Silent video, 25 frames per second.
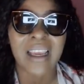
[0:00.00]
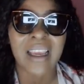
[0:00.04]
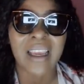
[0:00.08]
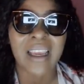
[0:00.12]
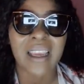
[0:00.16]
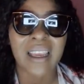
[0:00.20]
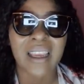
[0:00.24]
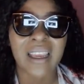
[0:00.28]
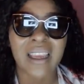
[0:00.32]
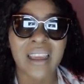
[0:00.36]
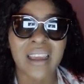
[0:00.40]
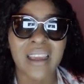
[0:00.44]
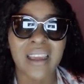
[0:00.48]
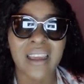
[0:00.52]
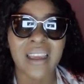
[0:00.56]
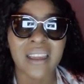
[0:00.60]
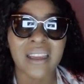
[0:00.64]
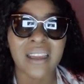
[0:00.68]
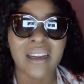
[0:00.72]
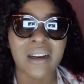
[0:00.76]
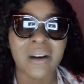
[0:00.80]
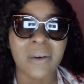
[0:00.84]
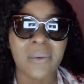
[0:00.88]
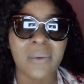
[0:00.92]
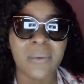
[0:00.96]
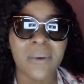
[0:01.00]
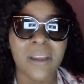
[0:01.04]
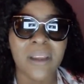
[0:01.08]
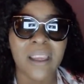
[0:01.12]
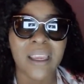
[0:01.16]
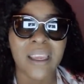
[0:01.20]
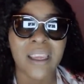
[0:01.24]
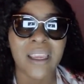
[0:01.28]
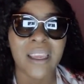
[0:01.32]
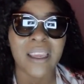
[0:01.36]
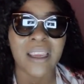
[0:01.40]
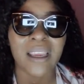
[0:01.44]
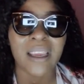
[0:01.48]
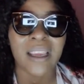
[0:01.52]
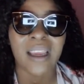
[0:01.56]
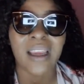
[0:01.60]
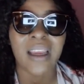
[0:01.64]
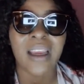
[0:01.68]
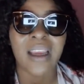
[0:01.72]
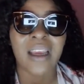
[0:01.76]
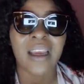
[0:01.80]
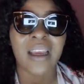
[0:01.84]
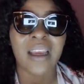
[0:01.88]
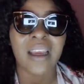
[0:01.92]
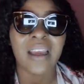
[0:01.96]
Oh, your wig.
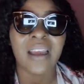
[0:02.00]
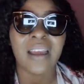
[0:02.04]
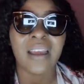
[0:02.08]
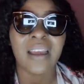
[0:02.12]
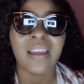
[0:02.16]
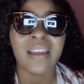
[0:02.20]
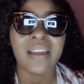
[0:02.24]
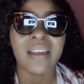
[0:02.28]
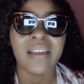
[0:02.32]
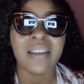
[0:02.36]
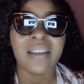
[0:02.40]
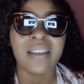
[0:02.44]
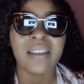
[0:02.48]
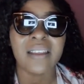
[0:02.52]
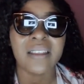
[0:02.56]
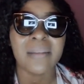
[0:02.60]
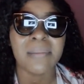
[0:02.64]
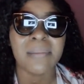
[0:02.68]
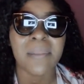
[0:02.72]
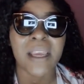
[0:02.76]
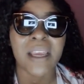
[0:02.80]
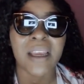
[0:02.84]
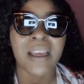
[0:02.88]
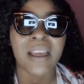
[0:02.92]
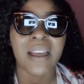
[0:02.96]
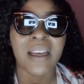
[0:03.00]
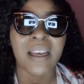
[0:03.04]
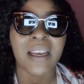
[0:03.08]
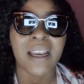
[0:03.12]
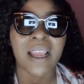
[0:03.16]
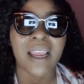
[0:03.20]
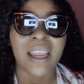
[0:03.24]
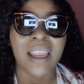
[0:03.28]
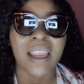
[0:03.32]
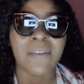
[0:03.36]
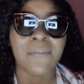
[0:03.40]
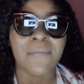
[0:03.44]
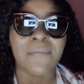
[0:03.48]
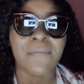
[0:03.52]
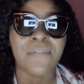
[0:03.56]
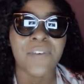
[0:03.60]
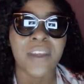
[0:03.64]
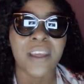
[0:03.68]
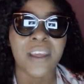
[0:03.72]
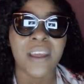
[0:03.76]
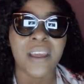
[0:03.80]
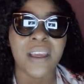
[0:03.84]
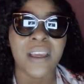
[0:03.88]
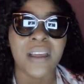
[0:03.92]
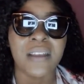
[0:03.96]
Oh, you smell like
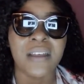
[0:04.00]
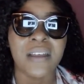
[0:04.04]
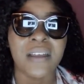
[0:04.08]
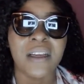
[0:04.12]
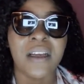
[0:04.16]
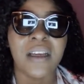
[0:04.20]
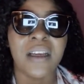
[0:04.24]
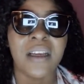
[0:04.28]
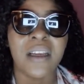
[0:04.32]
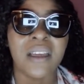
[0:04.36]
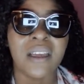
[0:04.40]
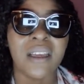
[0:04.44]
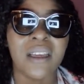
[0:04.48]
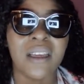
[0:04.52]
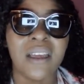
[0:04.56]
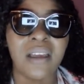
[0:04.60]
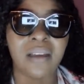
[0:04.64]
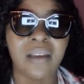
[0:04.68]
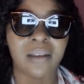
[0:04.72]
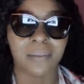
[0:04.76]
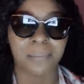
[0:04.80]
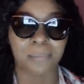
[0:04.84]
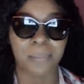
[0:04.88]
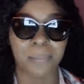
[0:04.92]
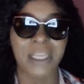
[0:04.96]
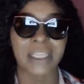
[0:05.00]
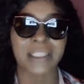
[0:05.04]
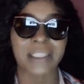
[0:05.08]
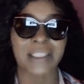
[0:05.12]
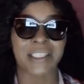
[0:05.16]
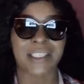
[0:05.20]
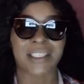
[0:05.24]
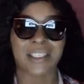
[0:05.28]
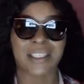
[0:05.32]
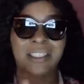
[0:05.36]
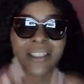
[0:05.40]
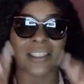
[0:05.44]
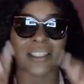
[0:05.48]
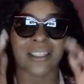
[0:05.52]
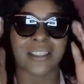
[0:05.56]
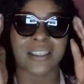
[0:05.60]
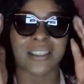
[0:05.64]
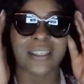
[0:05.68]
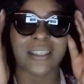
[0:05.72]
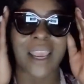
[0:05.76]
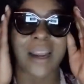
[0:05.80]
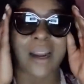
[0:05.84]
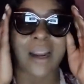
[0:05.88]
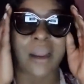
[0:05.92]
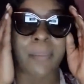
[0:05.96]
fish. Bitch,
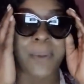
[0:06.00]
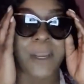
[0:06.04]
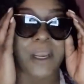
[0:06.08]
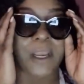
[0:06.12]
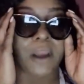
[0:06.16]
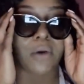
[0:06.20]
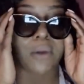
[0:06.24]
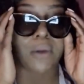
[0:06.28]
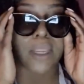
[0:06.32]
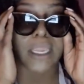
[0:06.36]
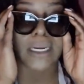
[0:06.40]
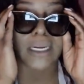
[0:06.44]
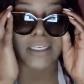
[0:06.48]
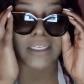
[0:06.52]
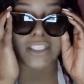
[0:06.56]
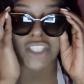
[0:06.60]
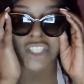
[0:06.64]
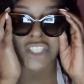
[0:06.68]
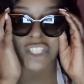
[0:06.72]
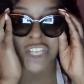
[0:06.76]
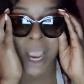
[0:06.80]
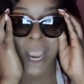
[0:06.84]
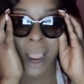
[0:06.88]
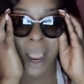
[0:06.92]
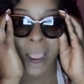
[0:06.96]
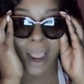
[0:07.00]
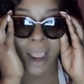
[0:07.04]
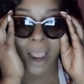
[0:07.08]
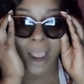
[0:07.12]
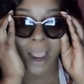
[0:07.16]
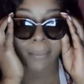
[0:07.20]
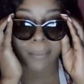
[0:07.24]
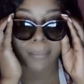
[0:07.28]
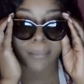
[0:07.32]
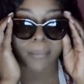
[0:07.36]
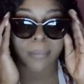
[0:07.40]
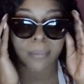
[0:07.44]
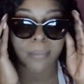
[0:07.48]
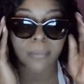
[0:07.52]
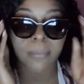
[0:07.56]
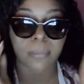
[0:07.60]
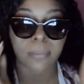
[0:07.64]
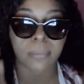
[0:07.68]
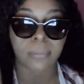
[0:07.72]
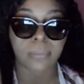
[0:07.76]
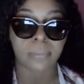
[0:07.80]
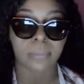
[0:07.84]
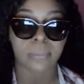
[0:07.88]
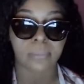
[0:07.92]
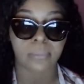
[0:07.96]
shut up and go get a job.
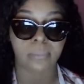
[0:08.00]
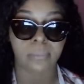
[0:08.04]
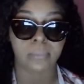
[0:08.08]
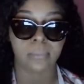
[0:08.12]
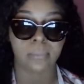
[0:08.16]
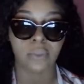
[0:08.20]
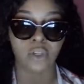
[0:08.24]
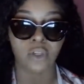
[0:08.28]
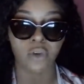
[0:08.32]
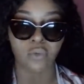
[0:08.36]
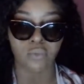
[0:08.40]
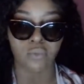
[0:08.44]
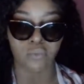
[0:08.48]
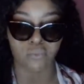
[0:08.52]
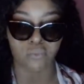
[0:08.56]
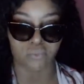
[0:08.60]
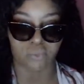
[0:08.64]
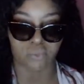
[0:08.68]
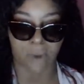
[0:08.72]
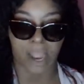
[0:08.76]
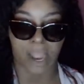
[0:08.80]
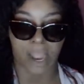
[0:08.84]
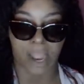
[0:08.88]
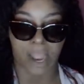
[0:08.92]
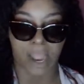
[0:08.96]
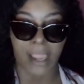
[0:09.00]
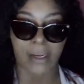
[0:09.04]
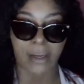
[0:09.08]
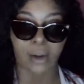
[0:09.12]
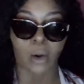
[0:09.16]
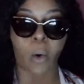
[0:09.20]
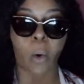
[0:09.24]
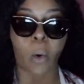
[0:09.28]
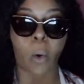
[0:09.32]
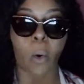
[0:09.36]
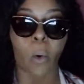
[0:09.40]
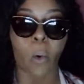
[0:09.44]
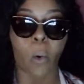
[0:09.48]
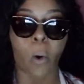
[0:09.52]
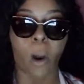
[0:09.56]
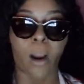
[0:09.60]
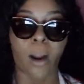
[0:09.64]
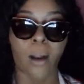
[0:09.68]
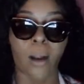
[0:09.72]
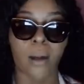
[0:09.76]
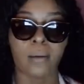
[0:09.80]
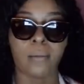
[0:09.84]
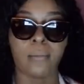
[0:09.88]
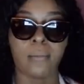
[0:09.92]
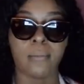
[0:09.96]
You raggedy
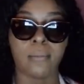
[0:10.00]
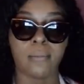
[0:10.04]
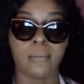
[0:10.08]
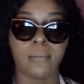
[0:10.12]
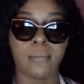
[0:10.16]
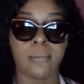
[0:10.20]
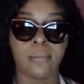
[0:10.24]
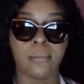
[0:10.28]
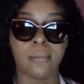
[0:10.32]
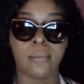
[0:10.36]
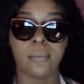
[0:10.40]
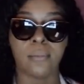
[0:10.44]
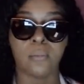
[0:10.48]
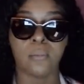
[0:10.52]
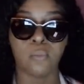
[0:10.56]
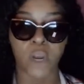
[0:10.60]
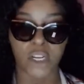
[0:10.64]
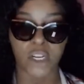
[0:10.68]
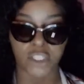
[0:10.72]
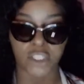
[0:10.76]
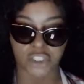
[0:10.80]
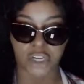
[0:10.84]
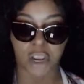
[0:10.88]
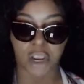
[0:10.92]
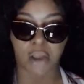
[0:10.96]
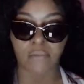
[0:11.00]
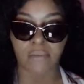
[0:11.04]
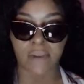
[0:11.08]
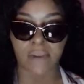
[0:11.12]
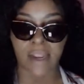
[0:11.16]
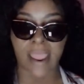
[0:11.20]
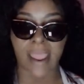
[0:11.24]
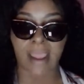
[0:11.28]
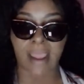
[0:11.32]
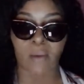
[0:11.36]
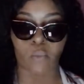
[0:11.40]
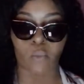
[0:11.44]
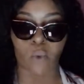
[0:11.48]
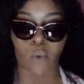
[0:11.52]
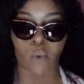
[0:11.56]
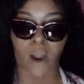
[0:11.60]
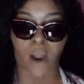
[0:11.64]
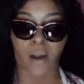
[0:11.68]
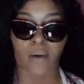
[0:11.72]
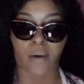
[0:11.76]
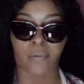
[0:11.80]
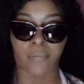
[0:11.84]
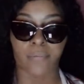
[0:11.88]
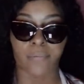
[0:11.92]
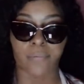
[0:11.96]
whore. What's your net
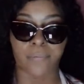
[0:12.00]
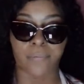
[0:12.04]
worth?